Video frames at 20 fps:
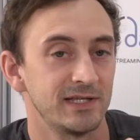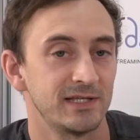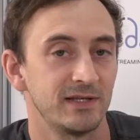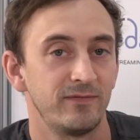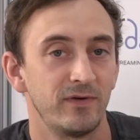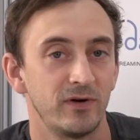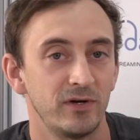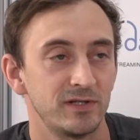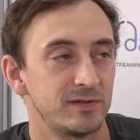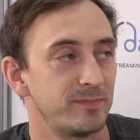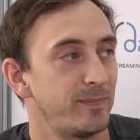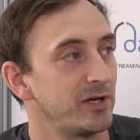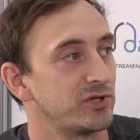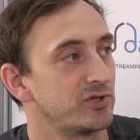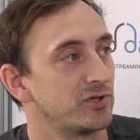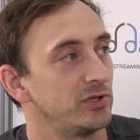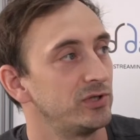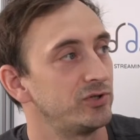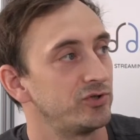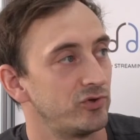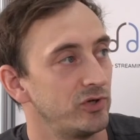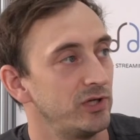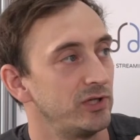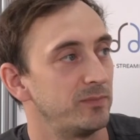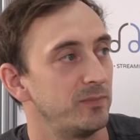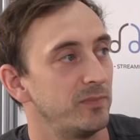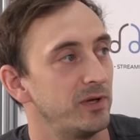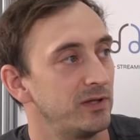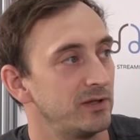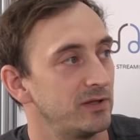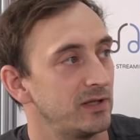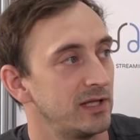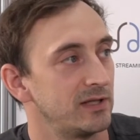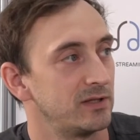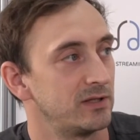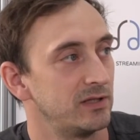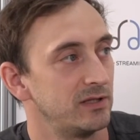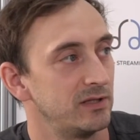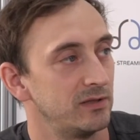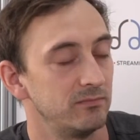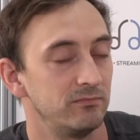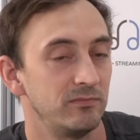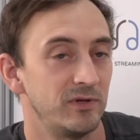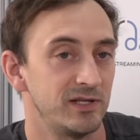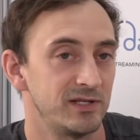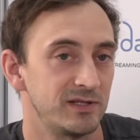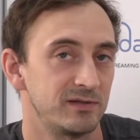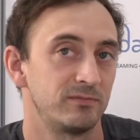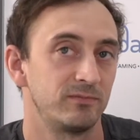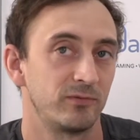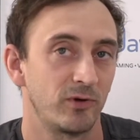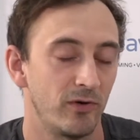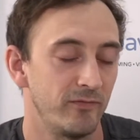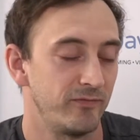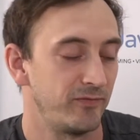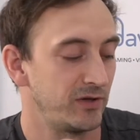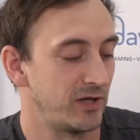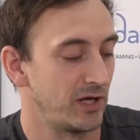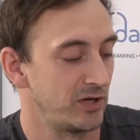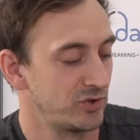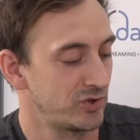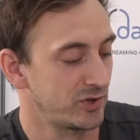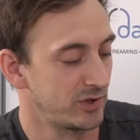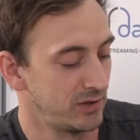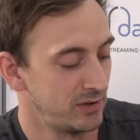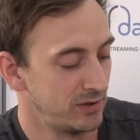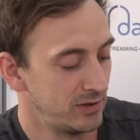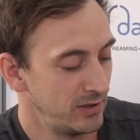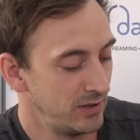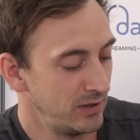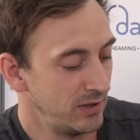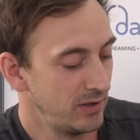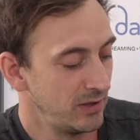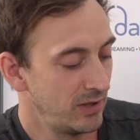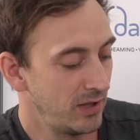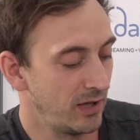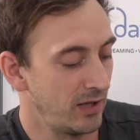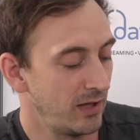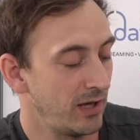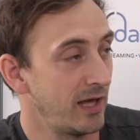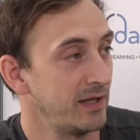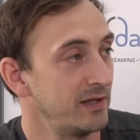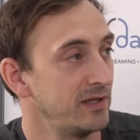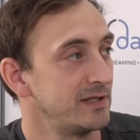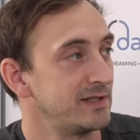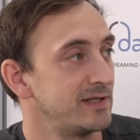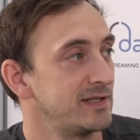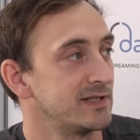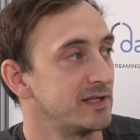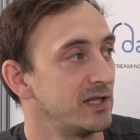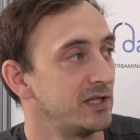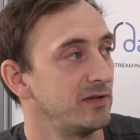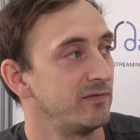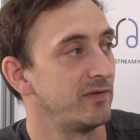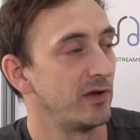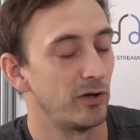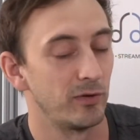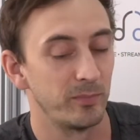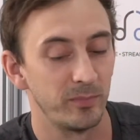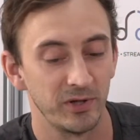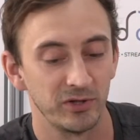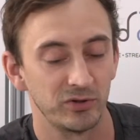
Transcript: a very special treatment that uh, is confidential, uh, and this is the development